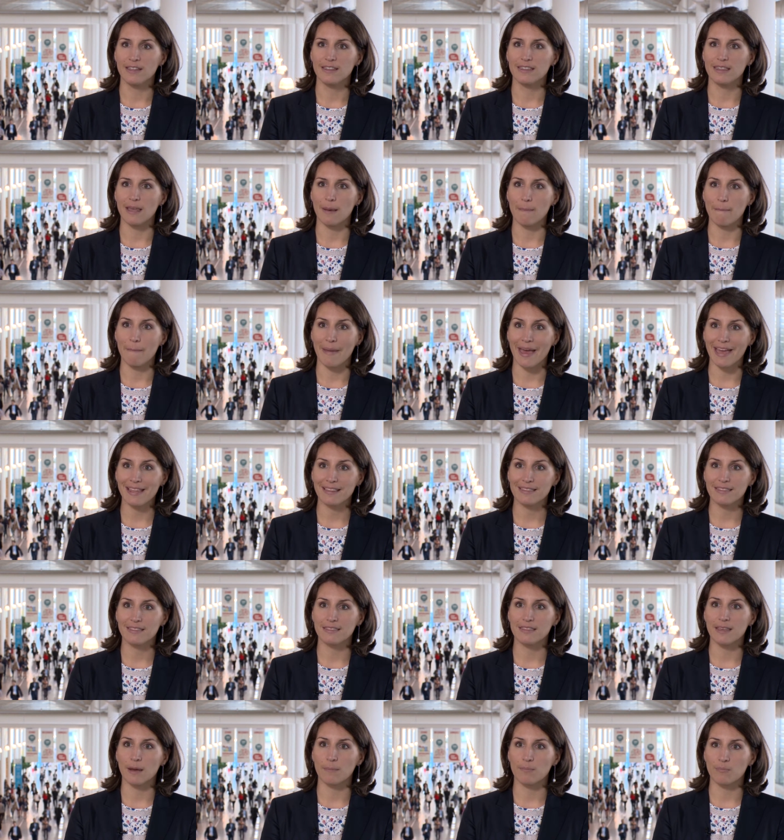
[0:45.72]
They met
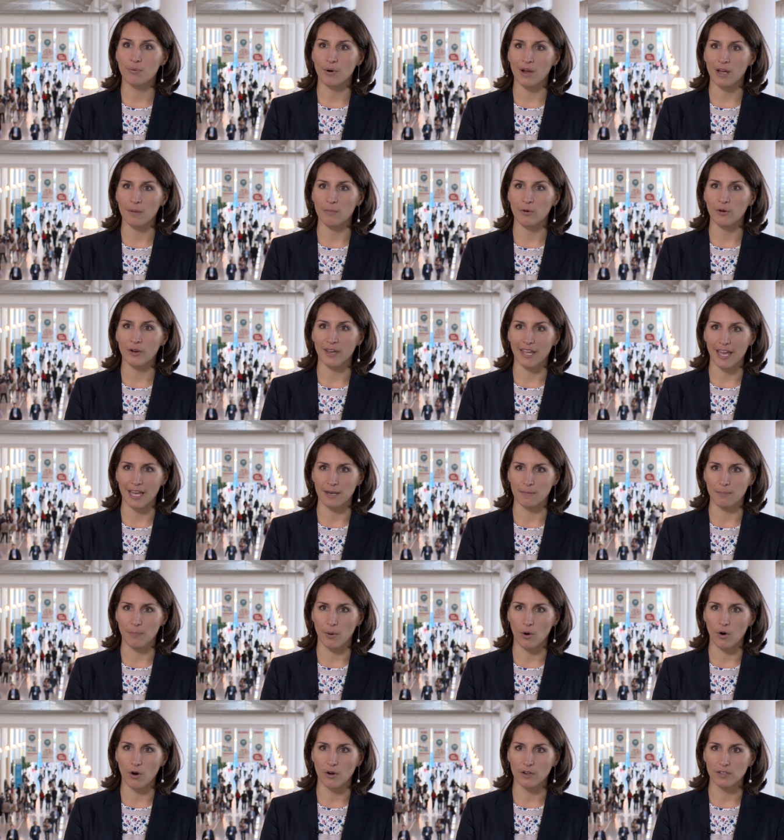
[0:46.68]
their primary
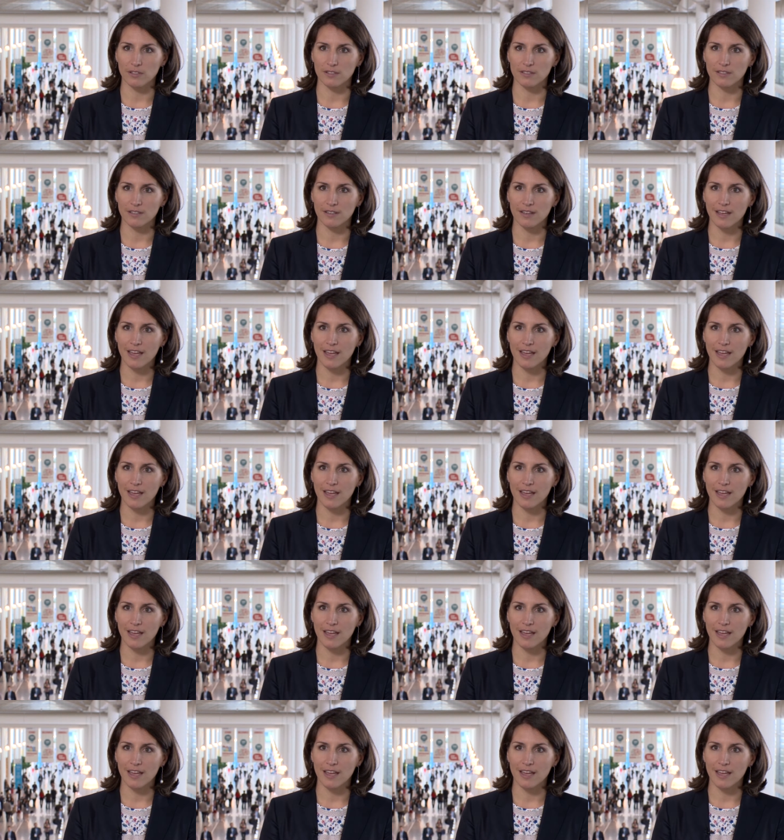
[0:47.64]
endpoint,